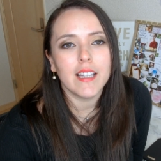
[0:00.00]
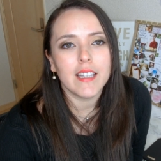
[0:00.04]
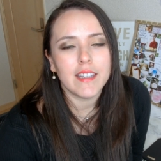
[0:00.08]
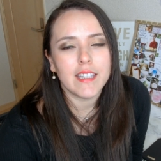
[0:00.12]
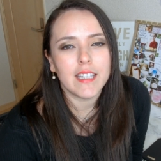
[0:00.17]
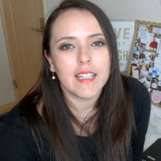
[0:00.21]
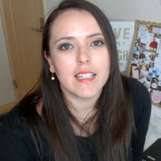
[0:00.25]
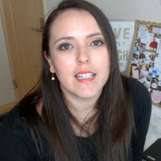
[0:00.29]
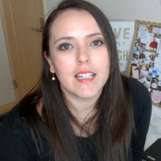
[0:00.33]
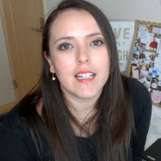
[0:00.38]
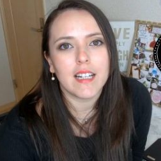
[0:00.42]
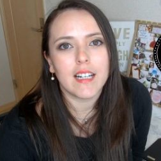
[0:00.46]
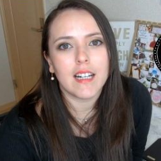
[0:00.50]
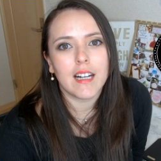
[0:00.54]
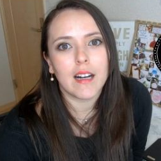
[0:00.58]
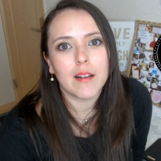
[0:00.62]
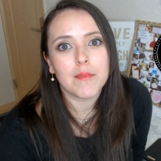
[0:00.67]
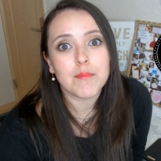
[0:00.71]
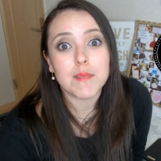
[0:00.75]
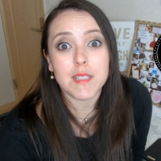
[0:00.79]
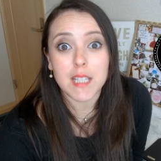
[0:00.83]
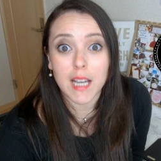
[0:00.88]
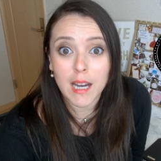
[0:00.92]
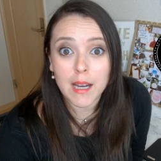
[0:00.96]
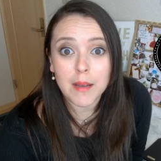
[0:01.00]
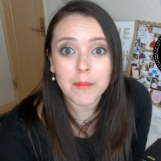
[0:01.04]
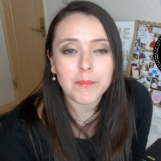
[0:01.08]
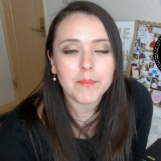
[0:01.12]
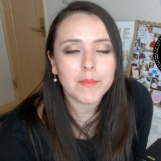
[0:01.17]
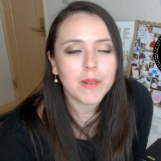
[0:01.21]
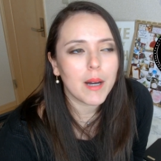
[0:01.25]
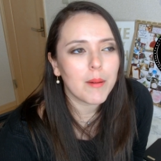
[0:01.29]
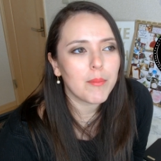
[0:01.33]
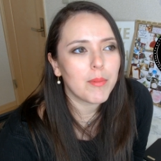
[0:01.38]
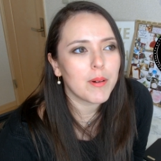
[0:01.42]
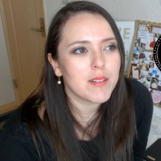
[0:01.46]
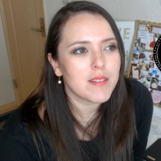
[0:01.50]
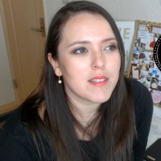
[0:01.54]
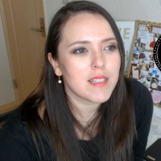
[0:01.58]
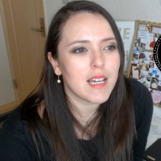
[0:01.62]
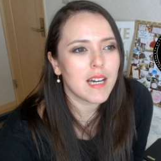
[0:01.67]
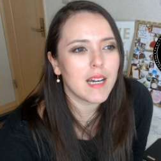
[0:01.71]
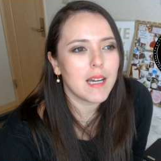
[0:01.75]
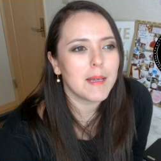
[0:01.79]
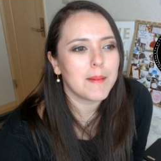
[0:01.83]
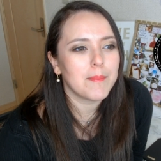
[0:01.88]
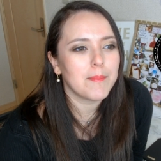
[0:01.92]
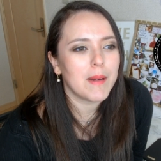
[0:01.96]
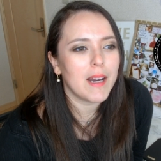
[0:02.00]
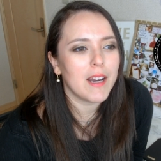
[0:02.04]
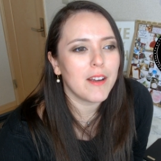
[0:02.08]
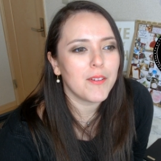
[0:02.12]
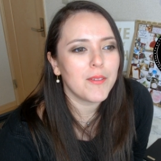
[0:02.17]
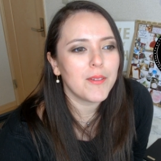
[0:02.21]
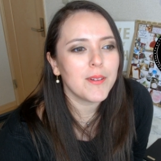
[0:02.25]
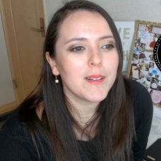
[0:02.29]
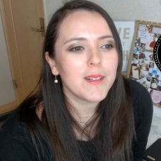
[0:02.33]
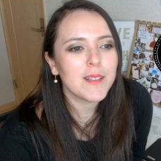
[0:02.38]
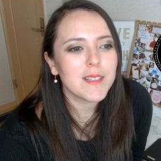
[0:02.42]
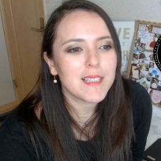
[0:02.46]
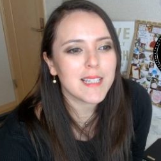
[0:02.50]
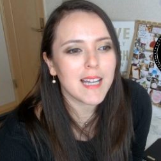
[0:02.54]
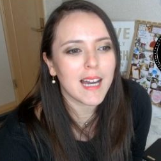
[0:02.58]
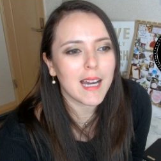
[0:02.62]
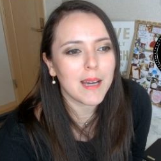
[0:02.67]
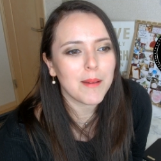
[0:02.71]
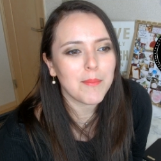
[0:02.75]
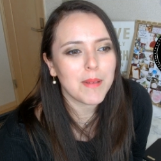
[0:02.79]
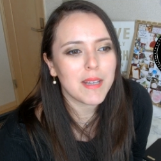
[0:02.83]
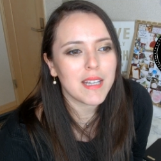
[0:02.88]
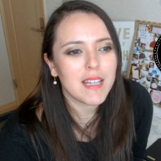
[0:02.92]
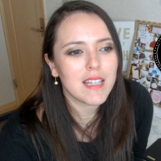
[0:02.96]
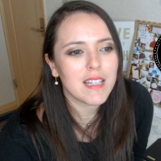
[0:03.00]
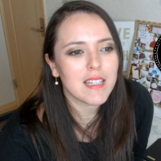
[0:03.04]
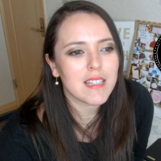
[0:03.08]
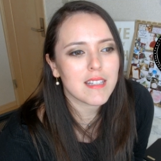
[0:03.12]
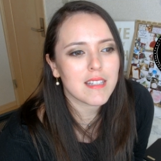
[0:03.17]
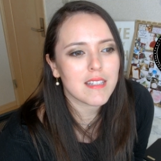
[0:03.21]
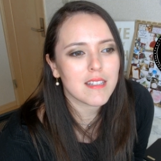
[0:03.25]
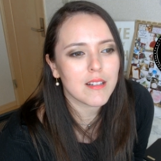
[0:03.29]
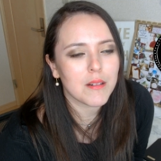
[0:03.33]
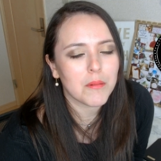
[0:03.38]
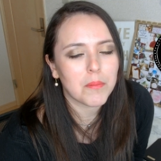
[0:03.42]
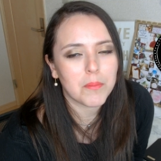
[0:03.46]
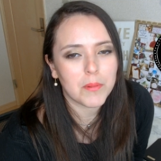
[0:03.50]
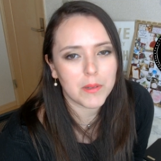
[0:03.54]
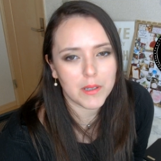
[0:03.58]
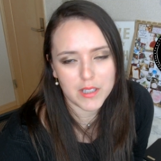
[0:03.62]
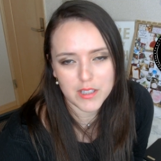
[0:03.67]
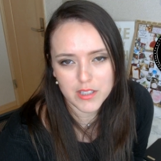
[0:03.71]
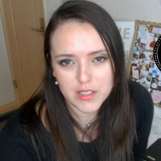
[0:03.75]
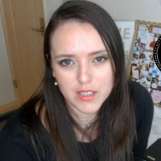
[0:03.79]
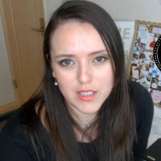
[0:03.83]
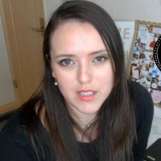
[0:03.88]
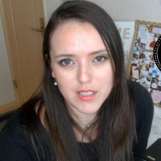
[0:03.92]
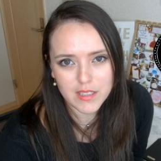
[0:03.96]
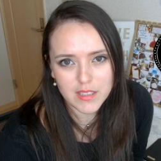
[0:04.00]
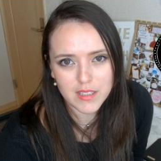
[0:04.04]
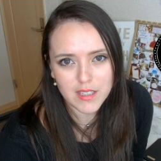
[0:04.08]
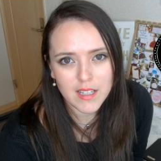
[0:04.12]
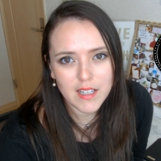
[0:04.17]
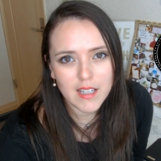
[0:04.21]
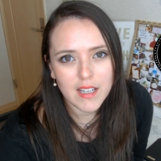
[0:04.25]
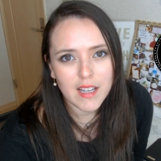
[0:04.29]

then uh, time about time I feel time is so precious